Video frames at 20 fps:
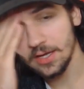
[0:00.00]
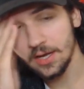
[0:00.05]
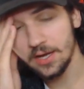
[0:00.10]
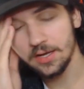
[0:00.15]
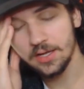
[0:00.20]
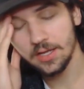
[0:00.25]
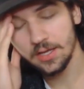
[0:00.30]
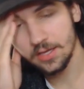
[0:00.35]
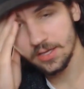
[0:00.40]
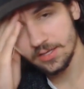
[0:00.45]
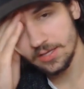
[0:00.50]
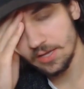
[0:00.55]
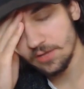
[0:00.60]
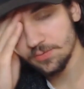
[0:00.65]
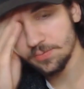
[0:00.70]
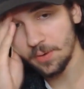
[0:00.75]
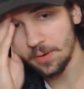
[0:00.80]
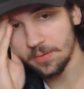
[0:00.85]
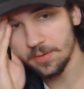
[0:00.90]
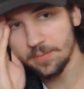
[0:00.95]
That was
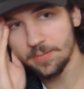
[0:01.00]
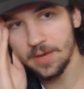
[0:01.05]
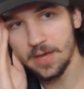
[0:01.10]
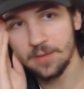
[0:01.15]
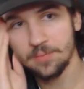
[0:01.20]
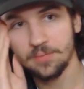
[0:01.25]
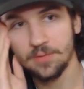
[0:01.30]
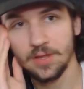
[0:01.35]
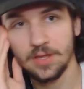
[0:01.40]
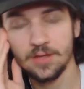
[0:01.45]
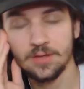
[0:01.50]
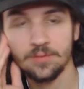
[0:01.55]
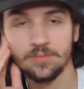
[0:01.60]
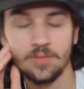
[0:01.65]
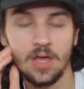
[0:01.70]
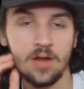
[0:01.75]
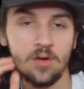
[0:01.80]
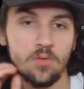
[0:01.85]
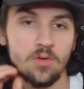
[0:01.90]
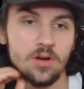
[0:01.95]
probably a bad play.
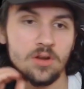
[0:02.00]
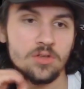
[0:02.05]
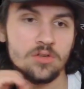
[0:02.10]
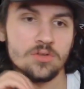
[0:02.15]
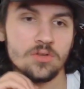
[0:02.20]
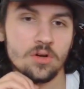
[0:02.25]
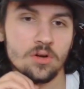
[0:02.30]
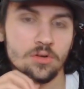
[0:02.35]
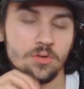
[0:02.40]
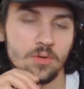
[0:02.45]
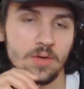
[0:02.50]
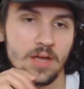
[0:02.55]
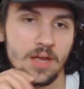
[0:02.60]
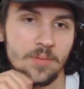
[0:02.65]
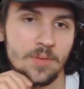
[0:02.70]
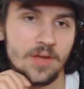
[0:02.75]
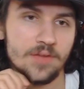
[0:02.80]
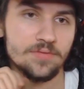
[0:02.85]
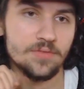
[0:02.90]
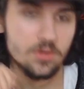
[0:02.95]
I don't want to use Earthquake. I
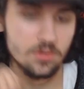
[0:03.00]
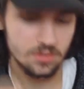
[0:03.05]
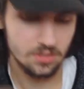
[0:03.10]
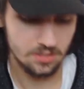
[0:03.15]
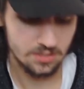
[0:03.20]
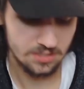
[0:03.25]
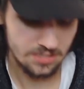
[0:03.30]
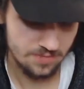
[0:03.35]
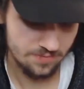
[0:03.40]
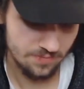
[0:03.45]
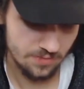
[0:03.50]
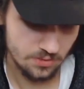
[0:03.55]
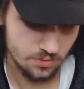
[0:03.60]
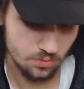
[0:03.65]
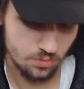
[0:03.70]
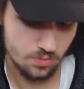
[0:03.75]
might have to use it on defense.